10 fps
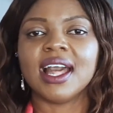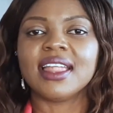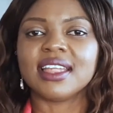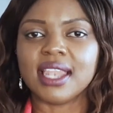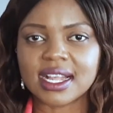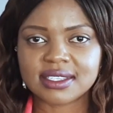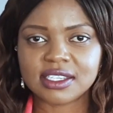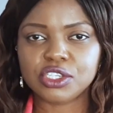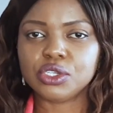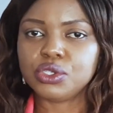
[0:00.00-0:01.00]
The last
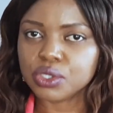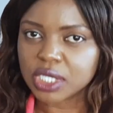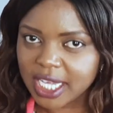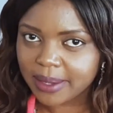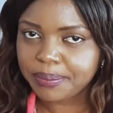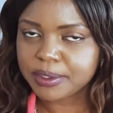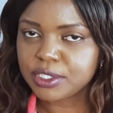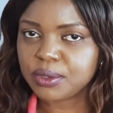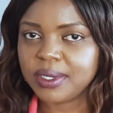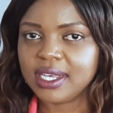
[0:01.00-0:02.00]
thing you should keep
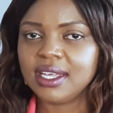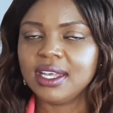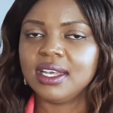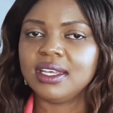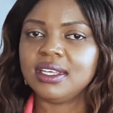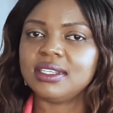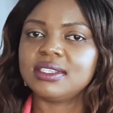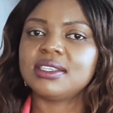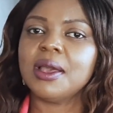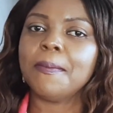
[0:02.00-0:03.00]
doing
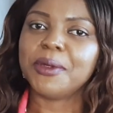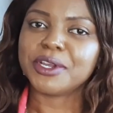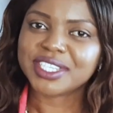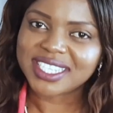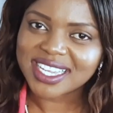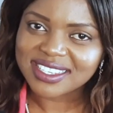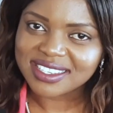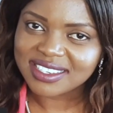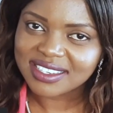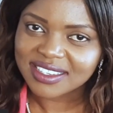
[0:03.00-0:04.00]
is
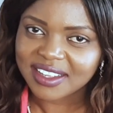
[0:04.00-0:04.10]
persist,